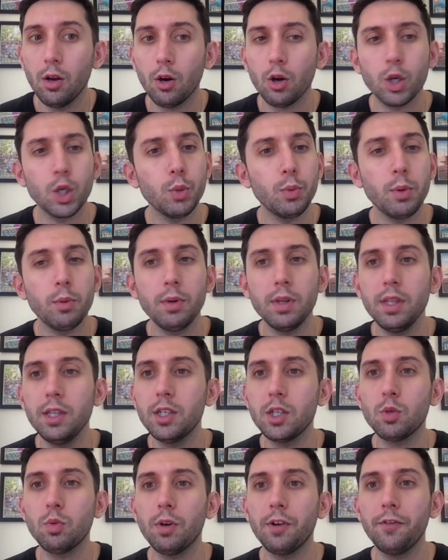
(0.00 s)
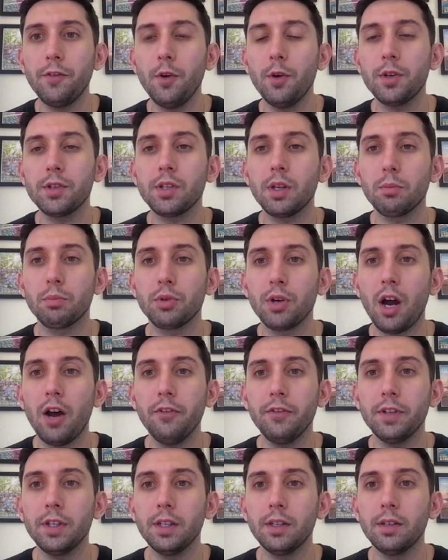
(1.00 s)
or do we really just want to focus on
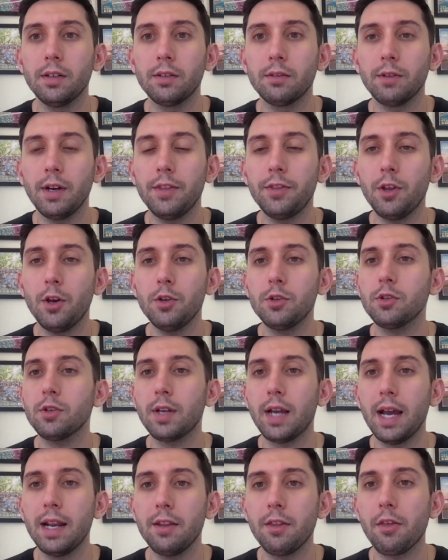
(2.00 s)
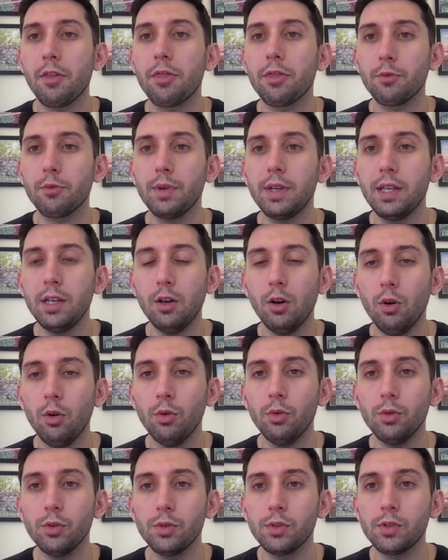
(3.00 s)
profit? Right? Those are kind of the three
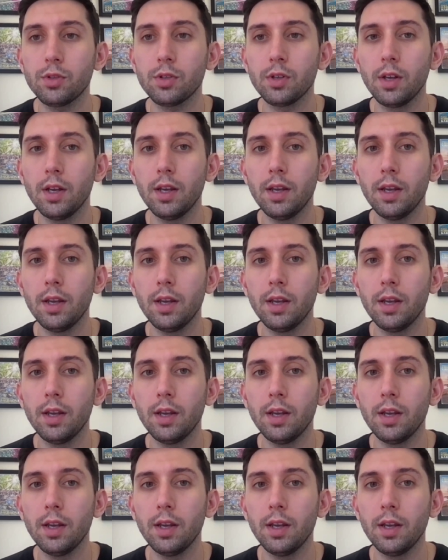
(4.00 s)
goals.